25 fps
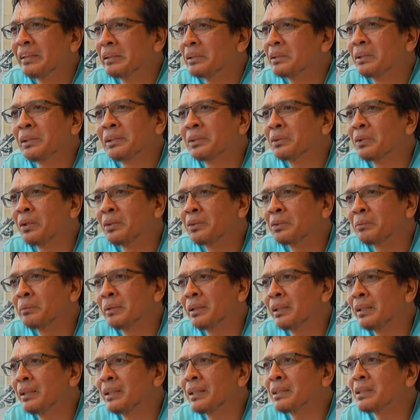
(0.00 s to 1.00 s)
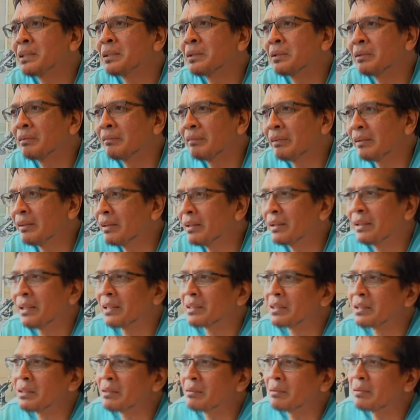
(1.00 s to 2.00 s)
It
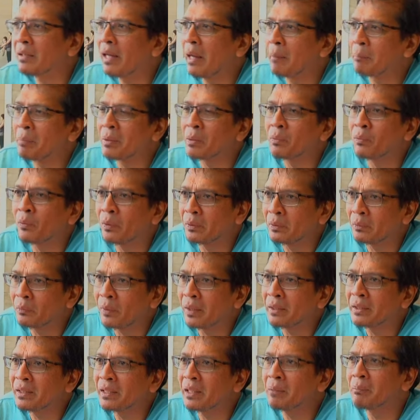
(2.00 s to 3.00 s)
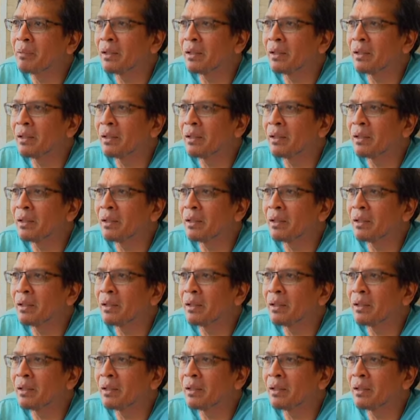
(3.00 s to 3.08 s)
doesn't happen on one day,